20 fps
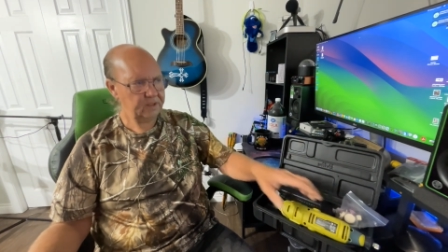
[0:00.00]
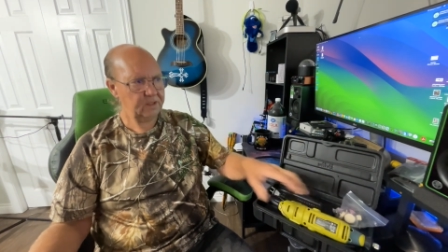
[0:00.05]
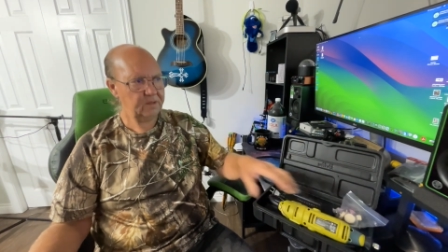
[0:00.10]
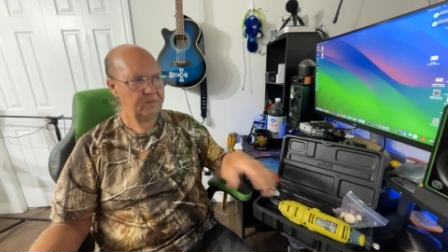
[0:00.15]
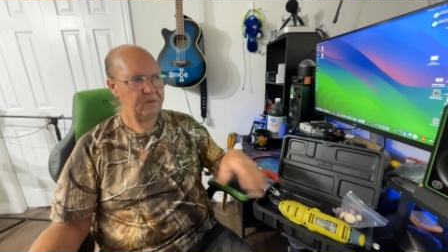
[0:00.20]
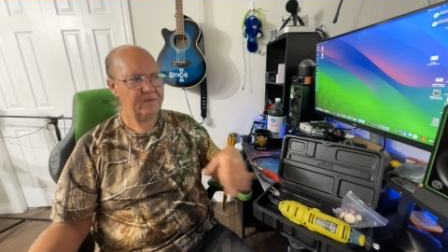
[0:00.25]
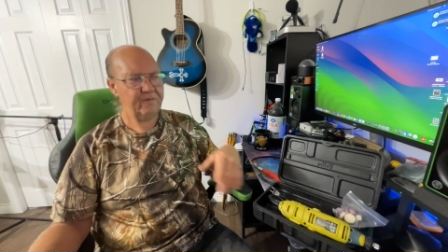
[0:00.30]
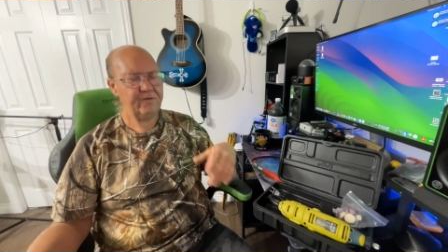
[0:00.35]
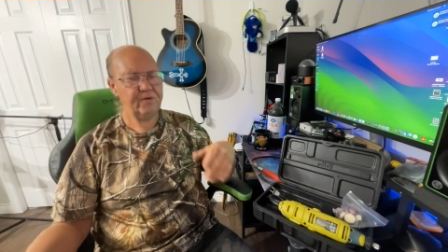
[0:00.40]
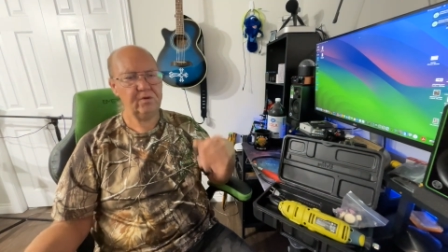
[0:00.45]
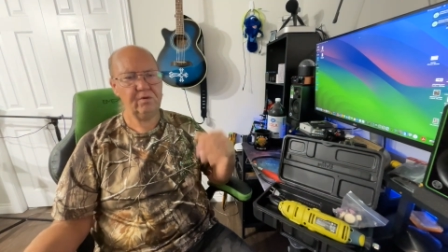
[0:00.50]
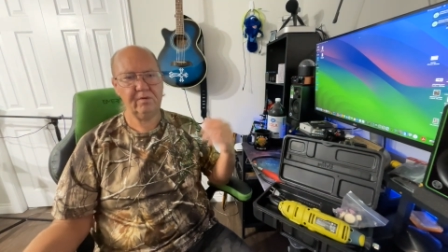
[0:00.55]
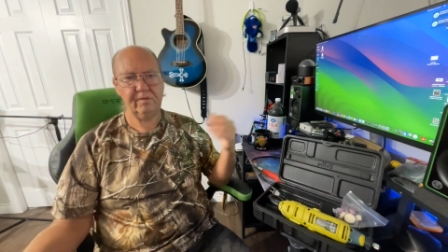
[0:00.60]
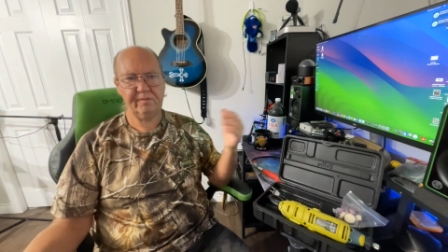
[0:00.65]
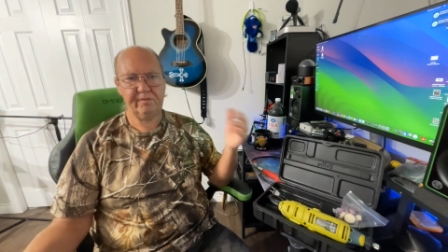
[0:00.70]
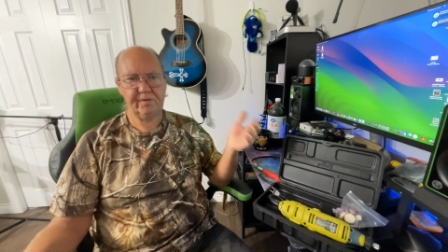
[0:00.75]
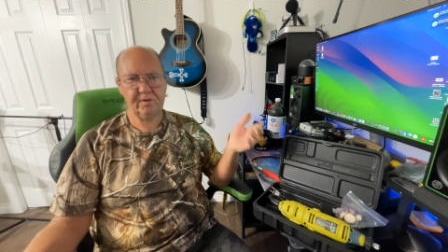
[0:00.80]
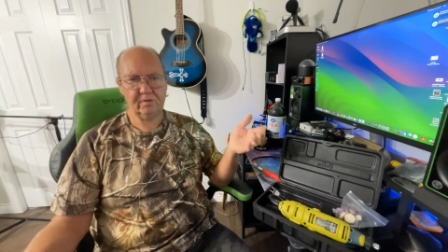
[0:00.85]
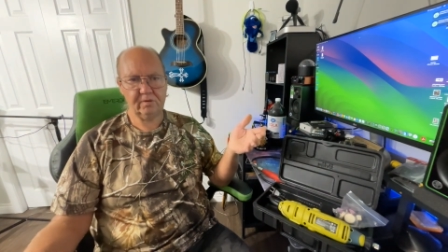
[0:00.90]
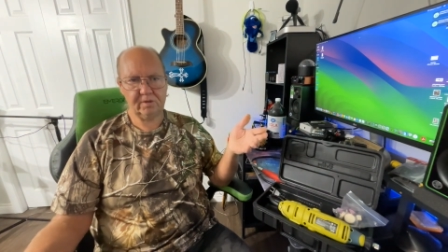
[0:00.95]
to be fewer and
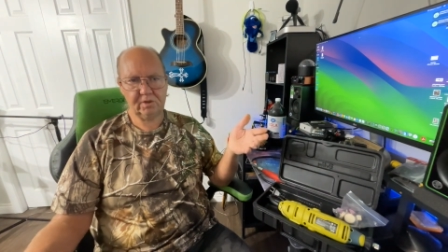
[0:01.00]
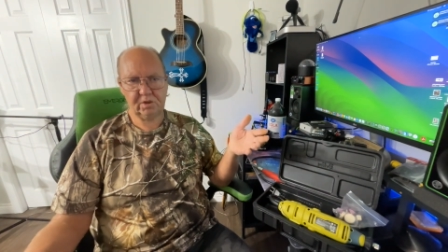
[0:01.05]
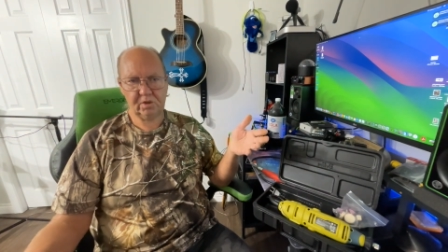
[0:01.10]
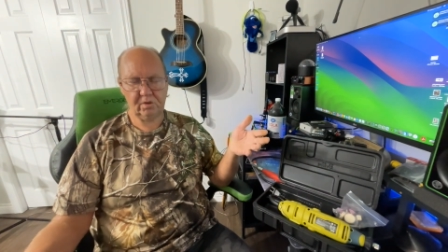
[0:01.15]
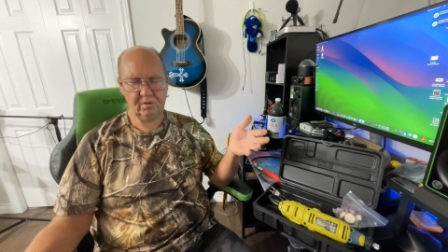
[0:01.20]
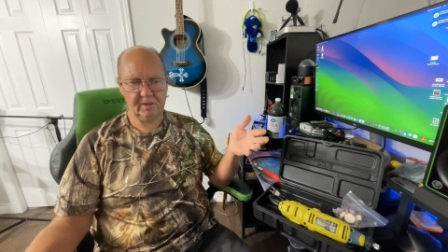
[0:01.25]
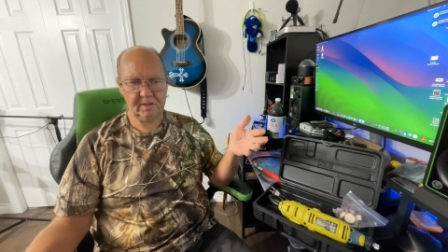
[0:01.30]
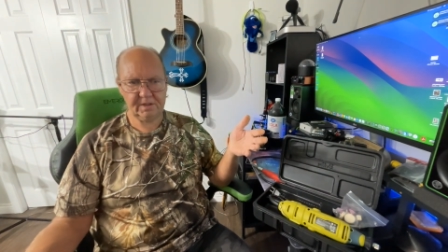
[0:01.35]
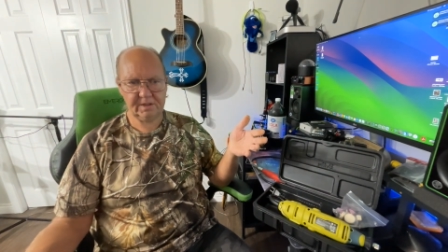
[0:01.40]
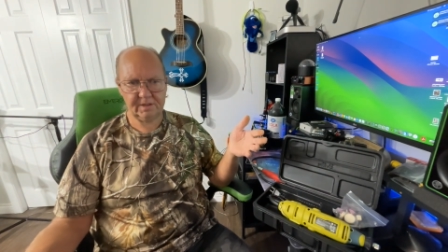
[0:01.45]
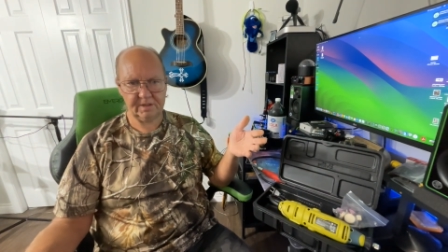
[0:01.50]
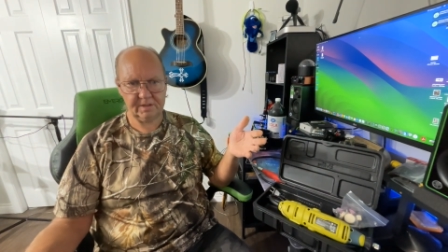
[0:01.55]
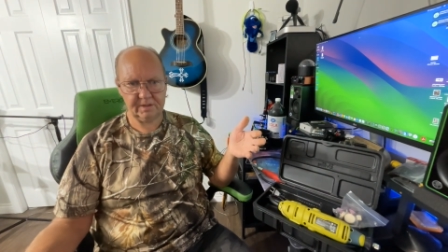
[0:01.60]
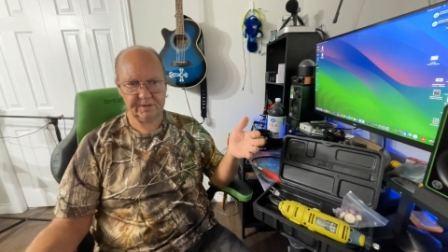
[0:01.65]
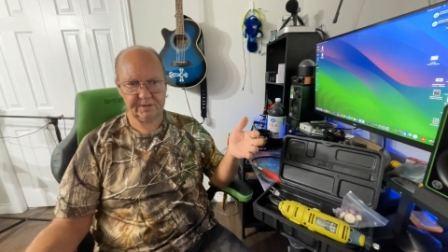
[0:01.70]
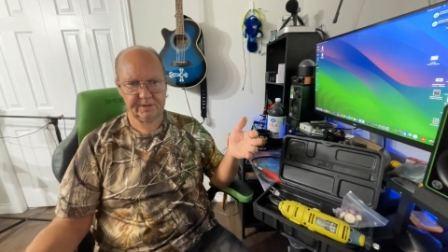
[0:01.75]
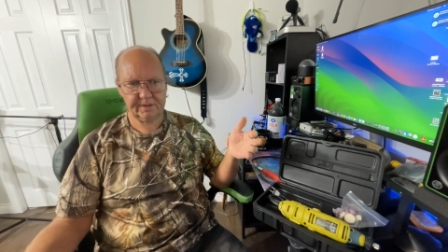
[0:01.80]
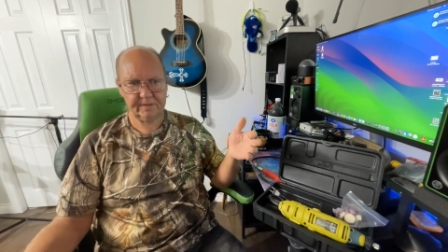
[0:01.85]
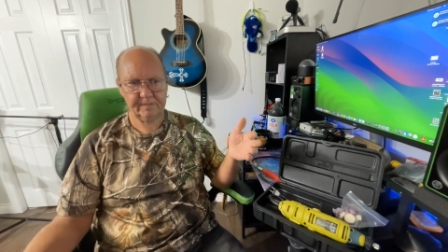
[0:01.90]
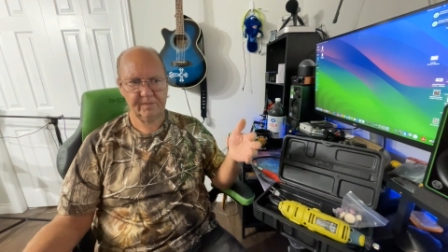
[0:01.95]
fewer
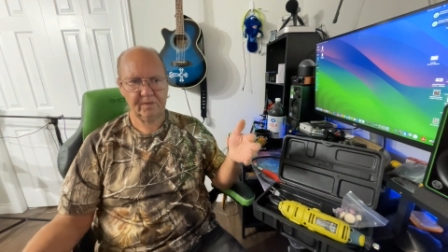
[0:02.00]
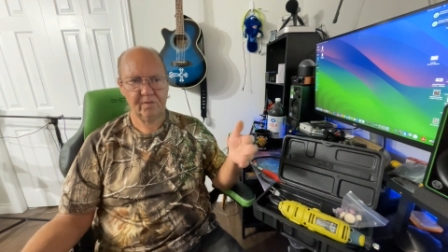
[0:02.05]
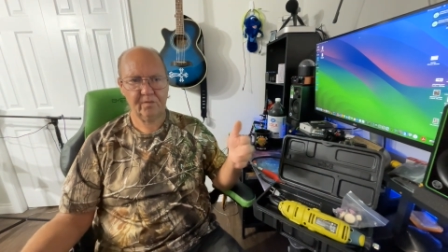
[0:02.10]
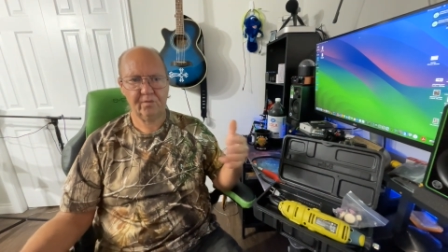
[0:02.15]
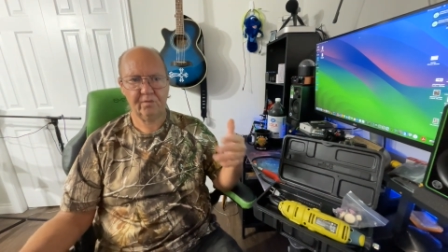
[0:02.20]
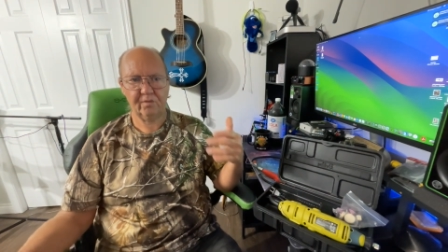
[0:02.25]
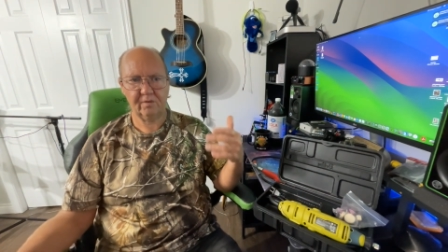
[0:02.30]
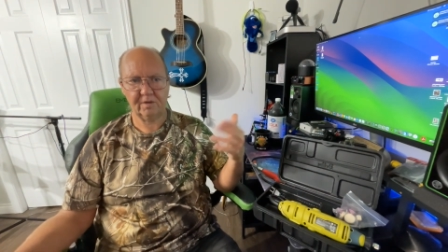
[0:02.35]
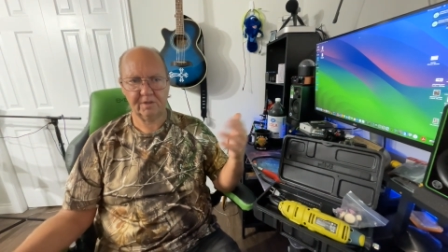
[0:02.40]
choices for